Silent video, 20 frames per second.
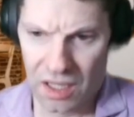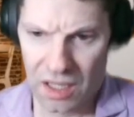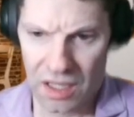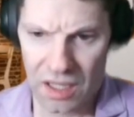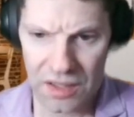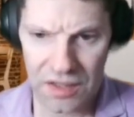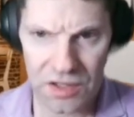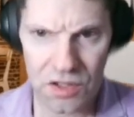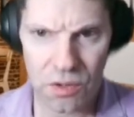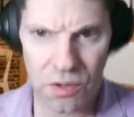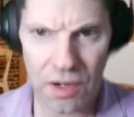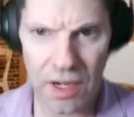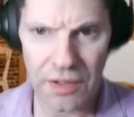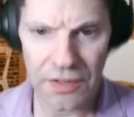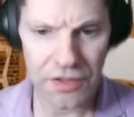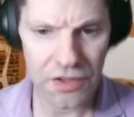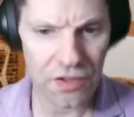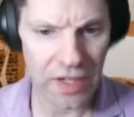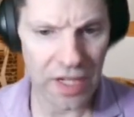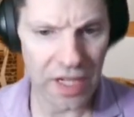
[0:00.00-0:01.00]
the
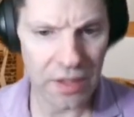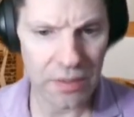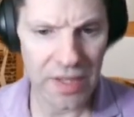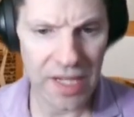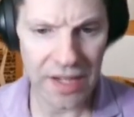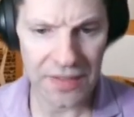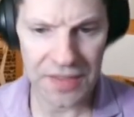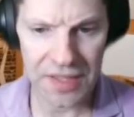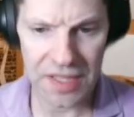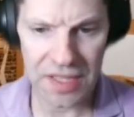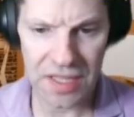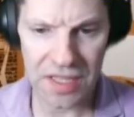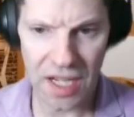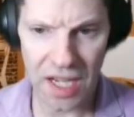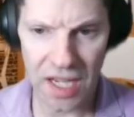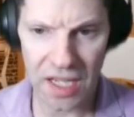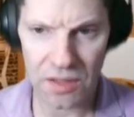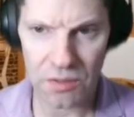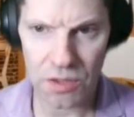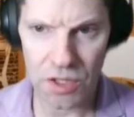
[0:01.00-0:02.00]
12th trick. We have to
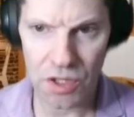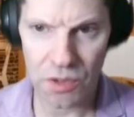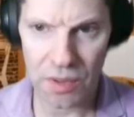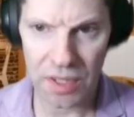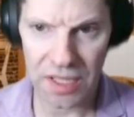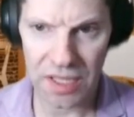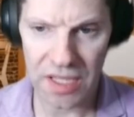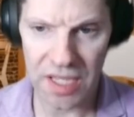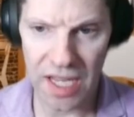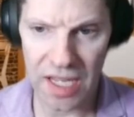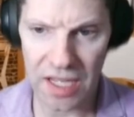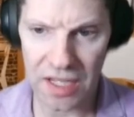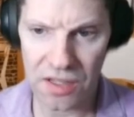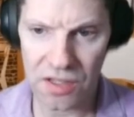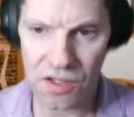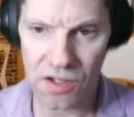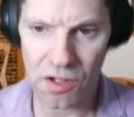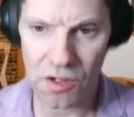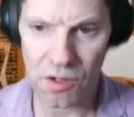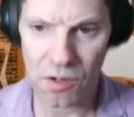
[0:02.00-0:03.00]
decide which one to take.
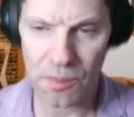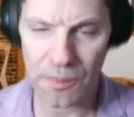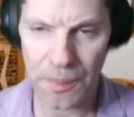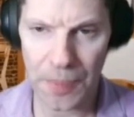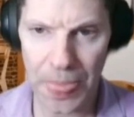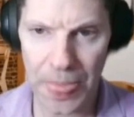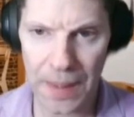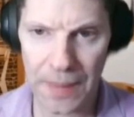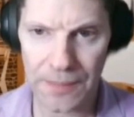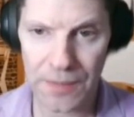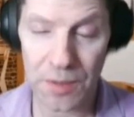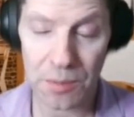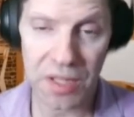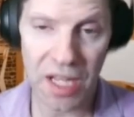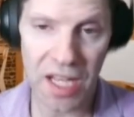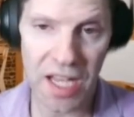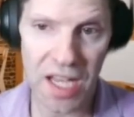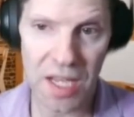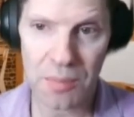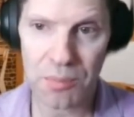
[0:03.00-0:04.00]
So the
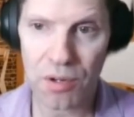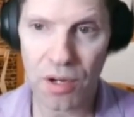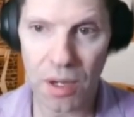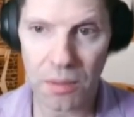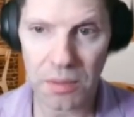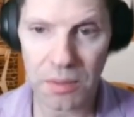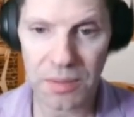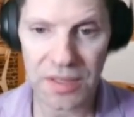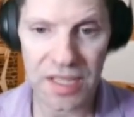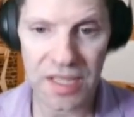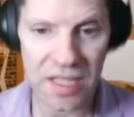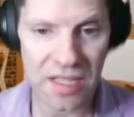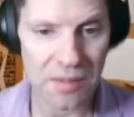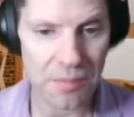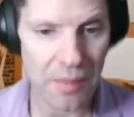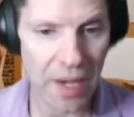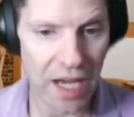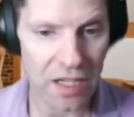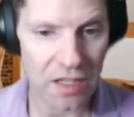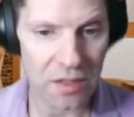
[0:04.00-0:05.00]
play probably doesn't
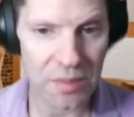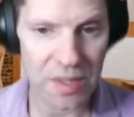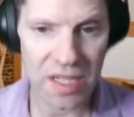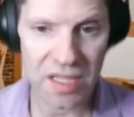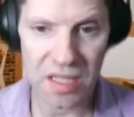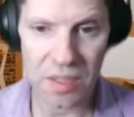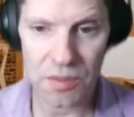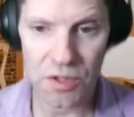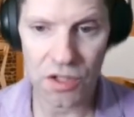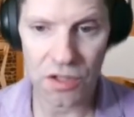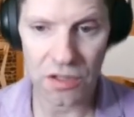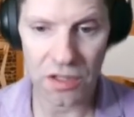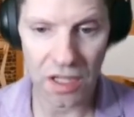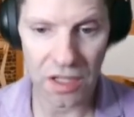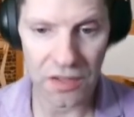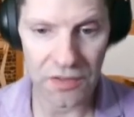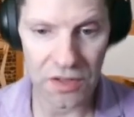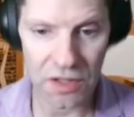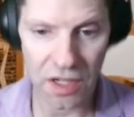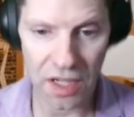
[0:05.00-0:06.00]
matter because I'm sure a
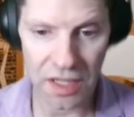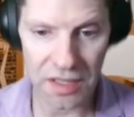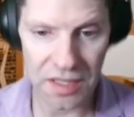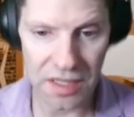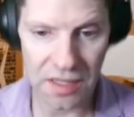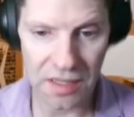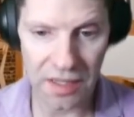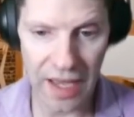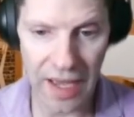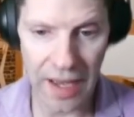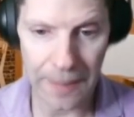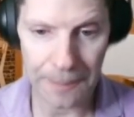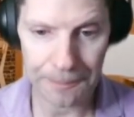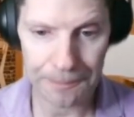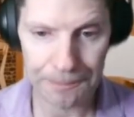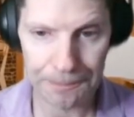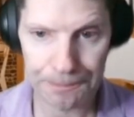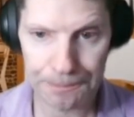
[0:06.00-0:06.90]
lot of you got to slam.